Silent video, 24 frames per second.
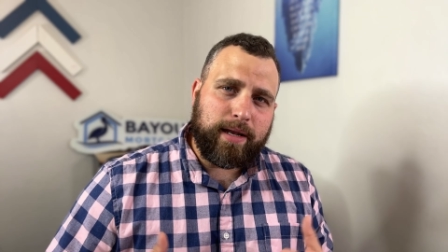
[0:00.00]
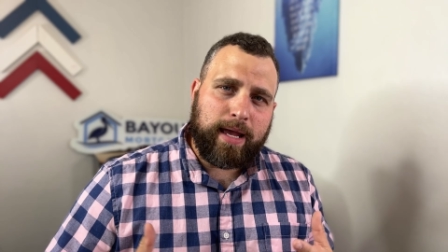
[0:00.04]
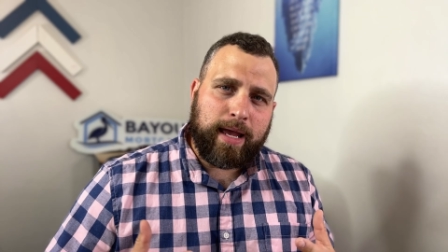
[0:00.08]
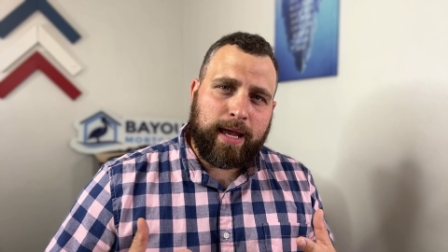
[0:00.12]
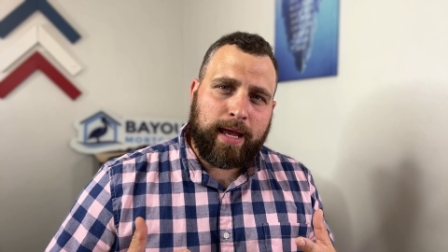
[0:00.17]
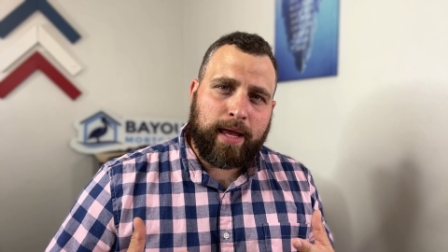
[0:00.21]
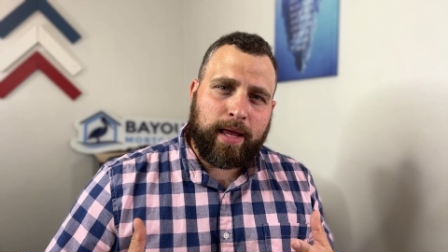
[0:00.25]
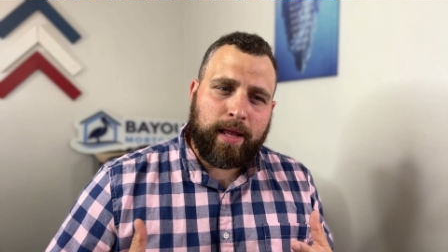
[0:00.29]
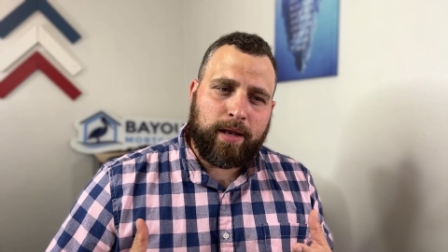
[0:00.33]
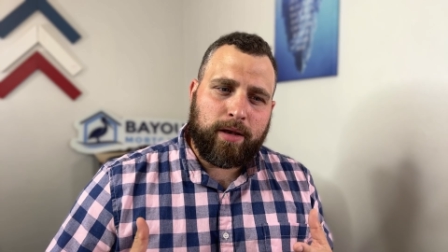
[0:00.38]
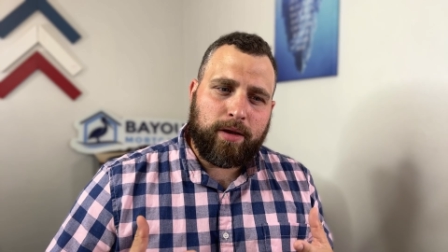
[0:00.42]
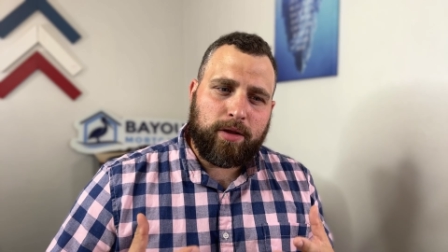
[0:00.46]

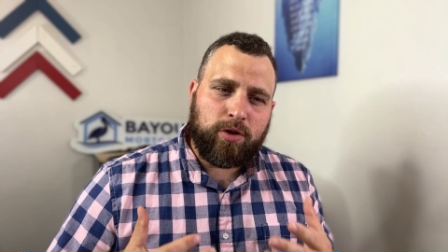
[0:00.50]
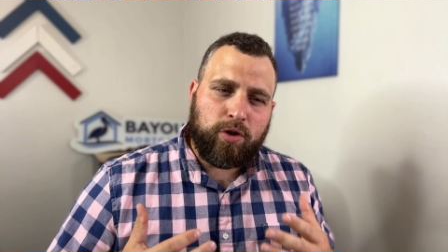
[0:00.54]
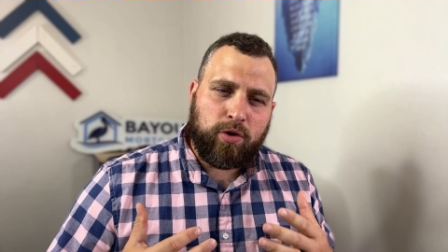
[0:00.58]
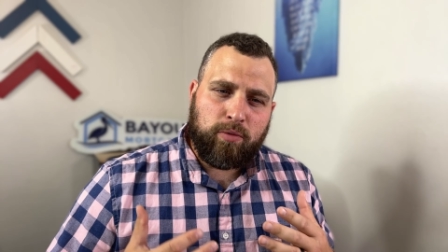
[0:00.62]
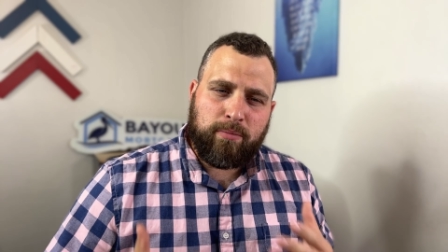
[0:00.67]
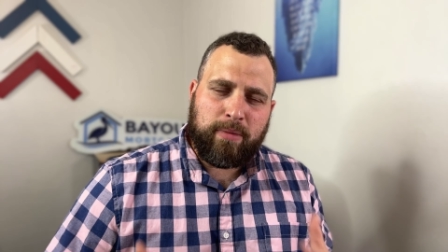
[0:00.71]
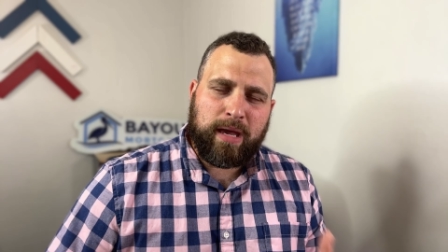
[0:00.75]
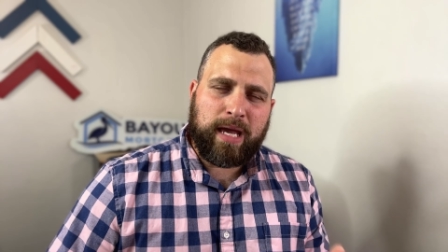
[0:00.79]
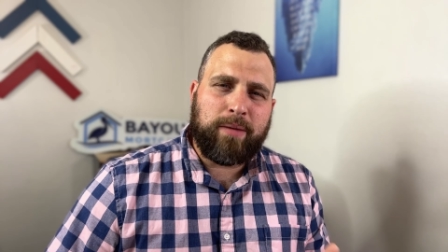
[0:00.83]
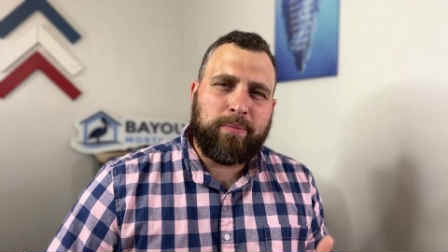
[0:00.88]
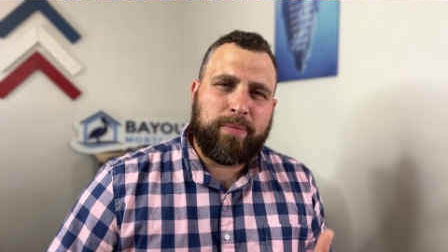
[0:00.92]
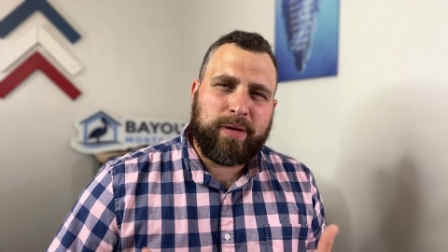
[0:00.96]
and you
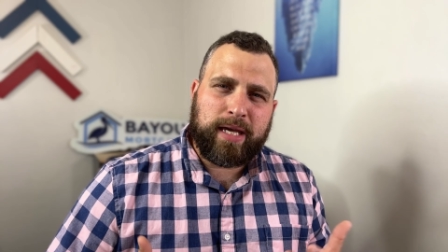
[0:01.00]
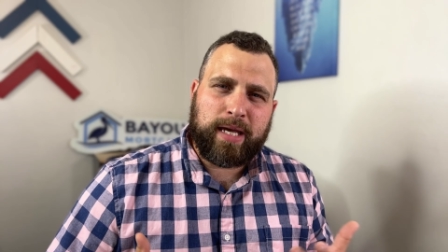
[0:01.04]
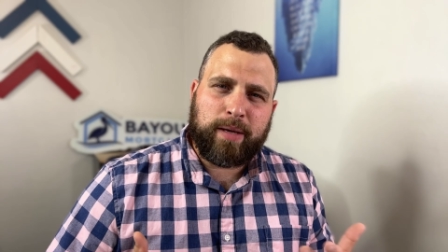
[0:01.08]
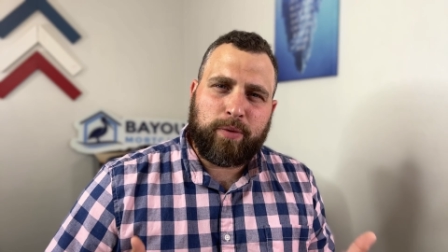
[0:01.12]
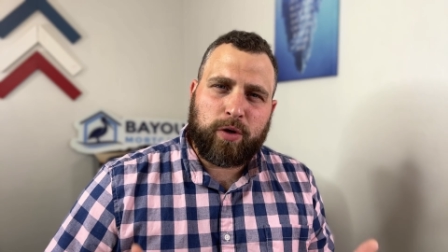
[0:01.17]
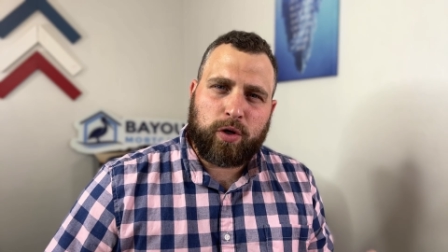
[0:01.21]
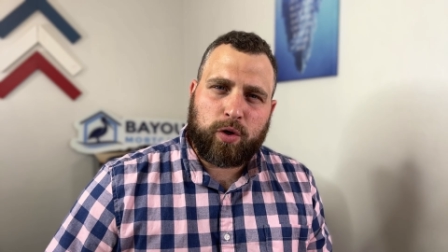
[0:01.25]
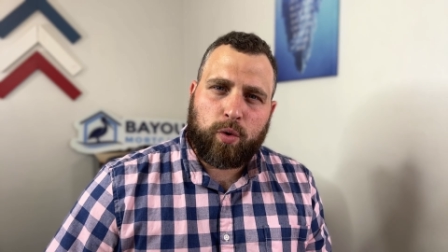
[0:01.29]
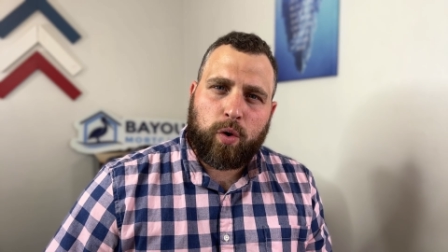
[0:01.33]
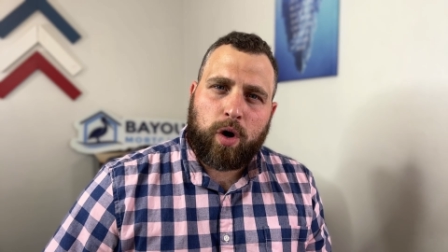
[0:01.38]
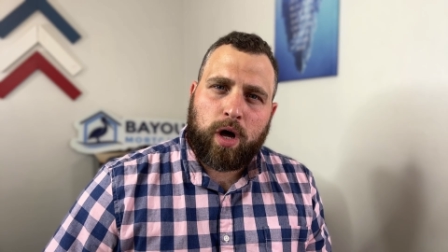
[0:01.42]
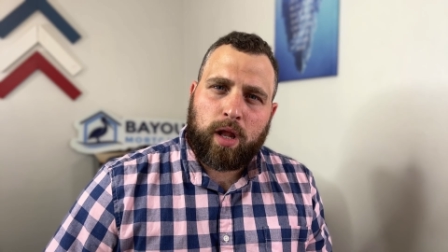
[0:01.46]
may be
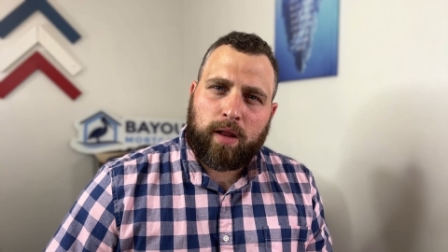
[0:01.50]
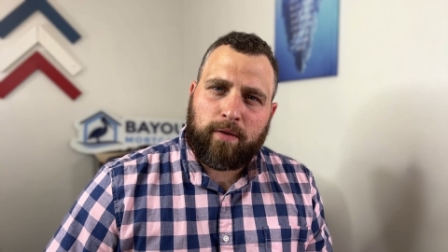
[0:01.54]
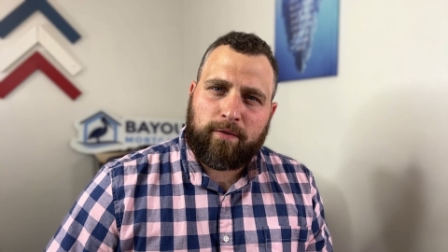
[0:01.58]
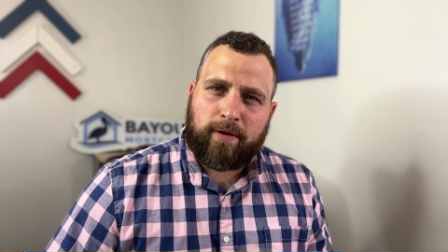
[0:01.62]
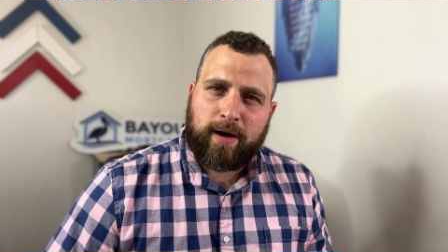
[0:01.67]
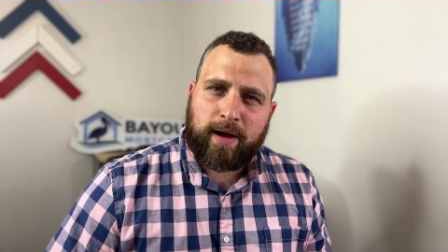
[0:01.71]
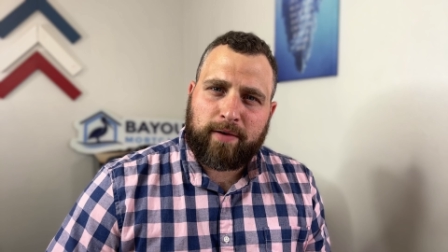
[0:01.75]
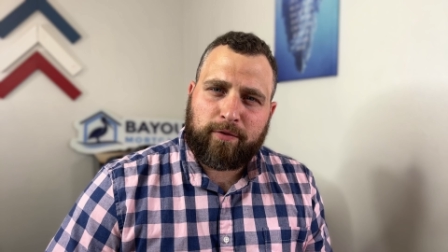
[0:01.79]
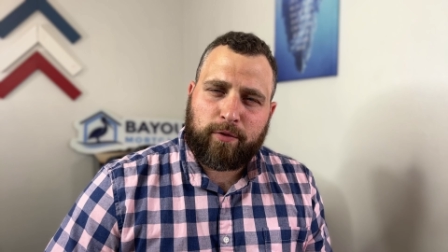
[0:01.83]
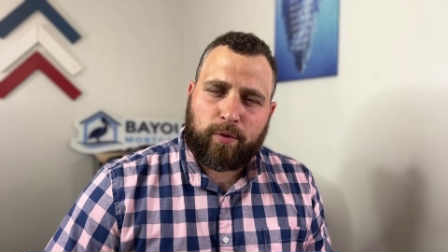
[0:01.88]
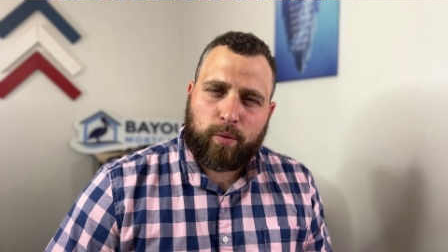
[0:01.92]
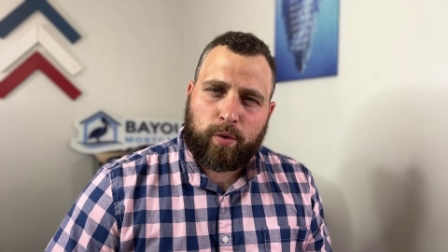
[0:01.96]
able to qualify
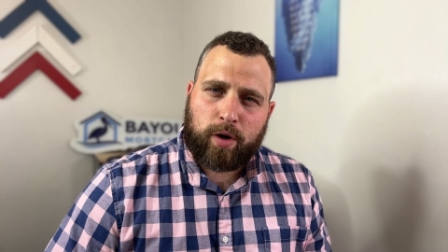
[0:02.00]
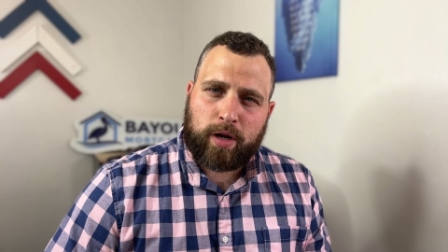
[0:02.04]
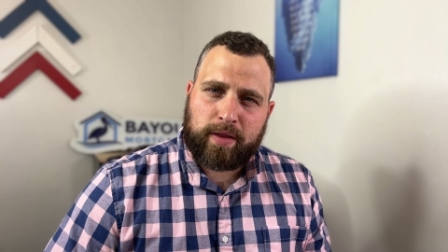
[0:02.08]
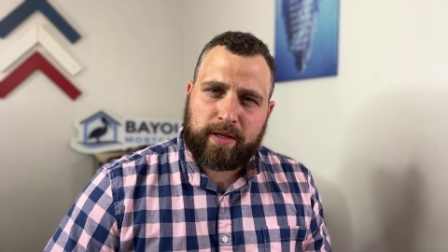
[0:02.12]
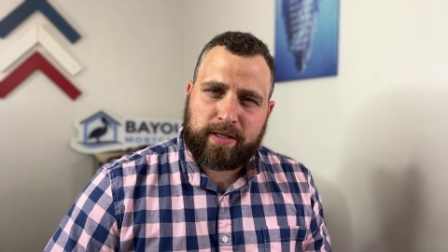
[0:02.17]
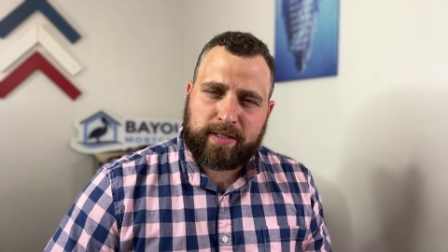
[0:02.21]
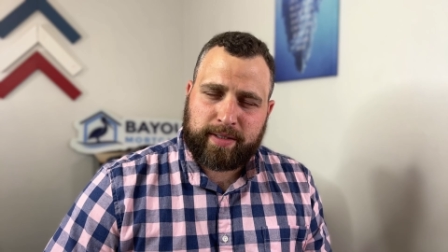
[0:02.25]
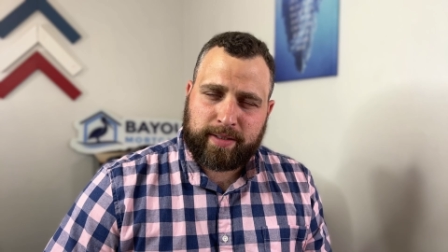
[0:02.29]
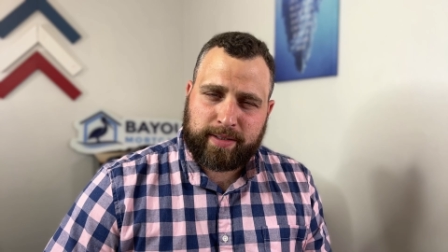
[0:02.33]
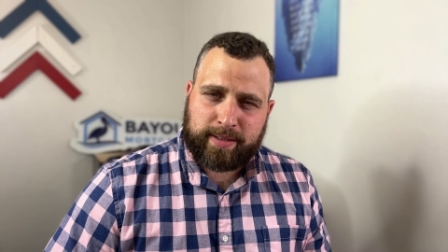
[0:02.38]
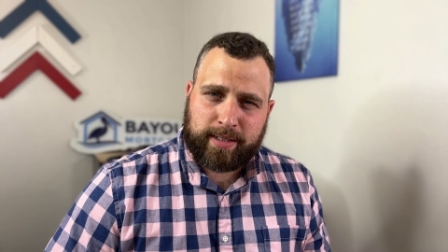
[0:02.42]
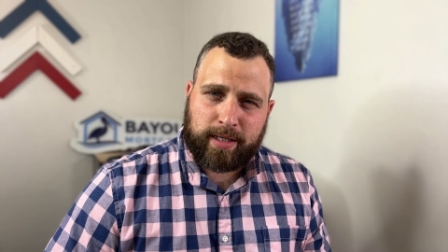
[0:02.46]
for one of
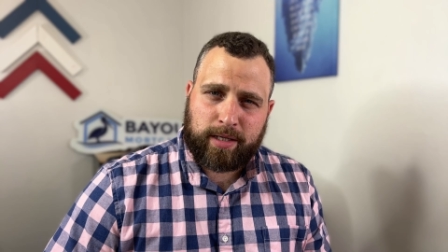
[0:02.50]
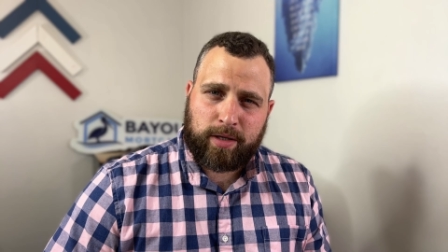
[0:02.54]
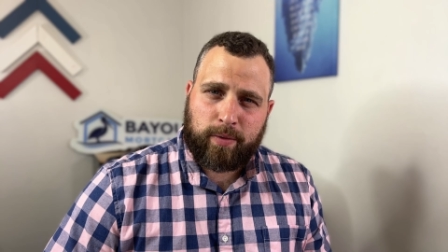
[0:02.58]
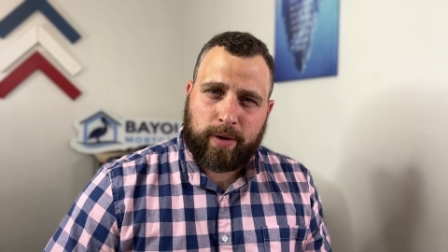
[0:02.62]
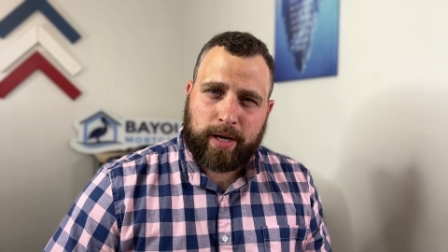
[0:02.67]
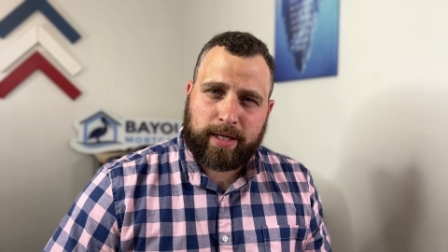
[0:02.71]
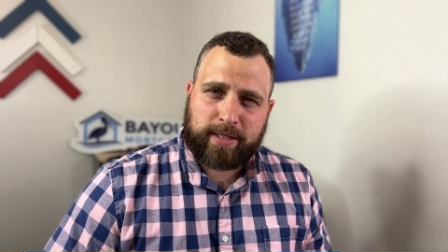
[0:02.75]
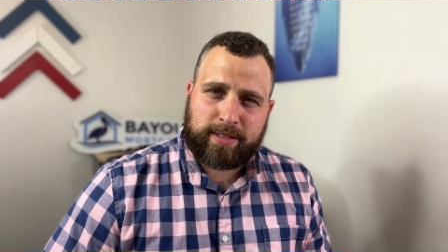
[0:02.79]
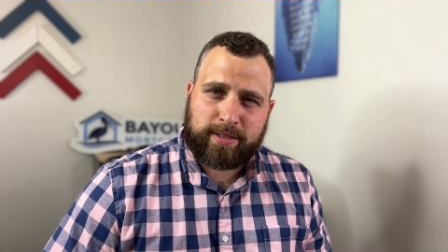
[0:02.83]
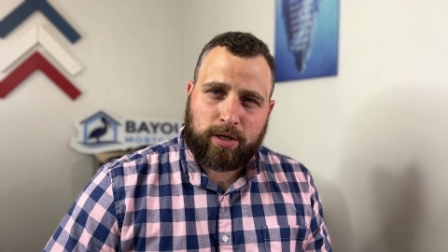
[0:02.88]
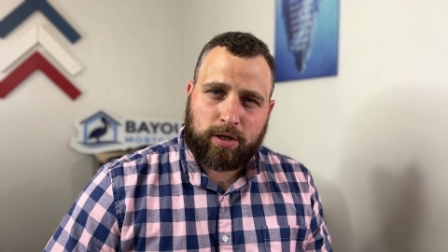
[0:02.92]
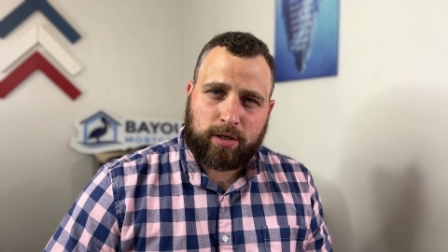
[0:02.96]
these
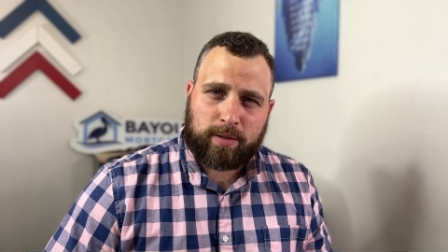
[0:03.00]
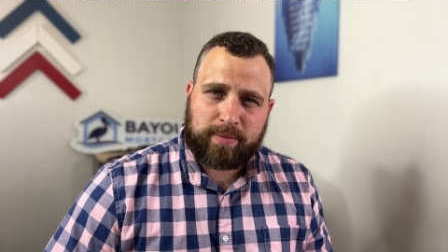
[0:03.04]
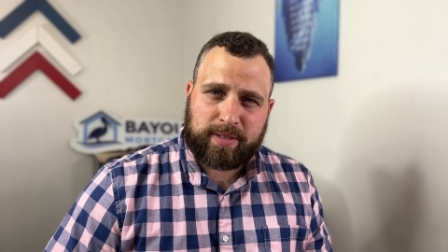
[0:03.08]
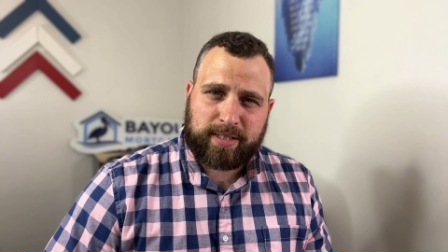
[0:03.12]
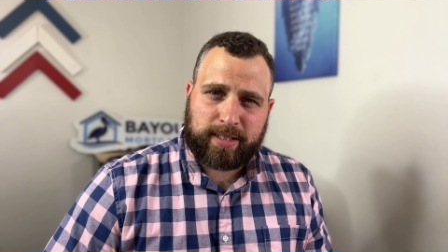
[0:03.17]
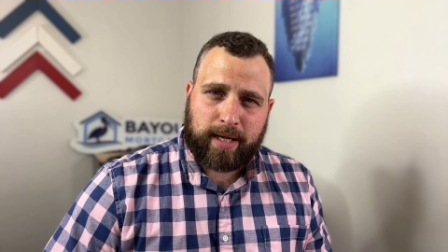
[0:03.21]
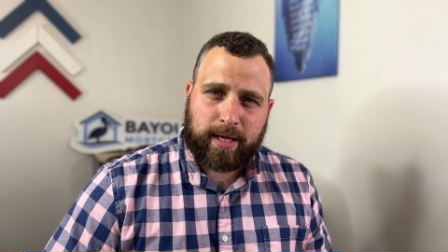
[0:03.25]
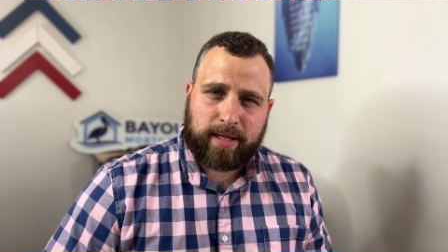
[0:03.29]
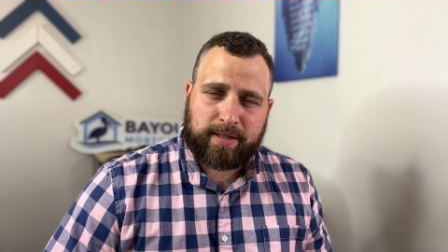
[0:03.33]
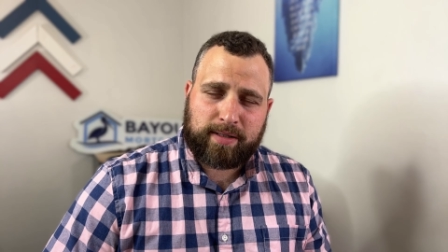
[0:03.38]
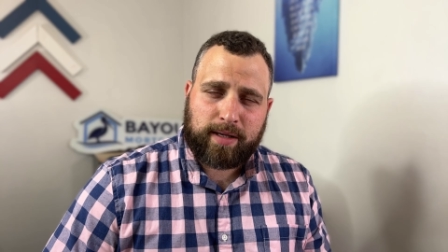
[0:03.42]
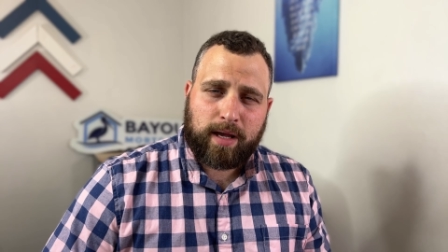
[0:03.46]
extenuating
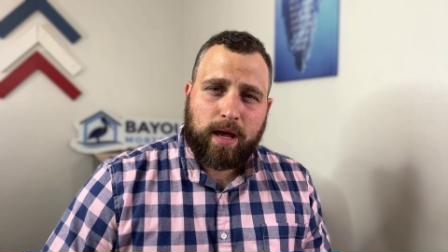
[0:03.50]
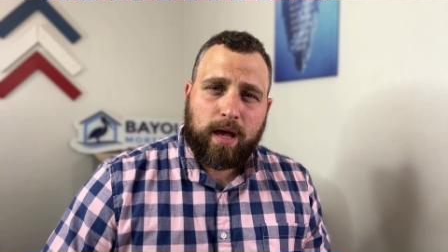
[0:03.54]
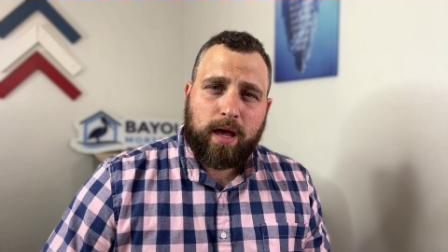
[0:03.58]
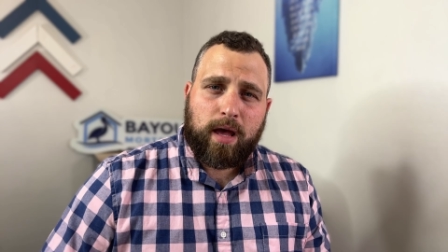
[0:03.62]
circumstance.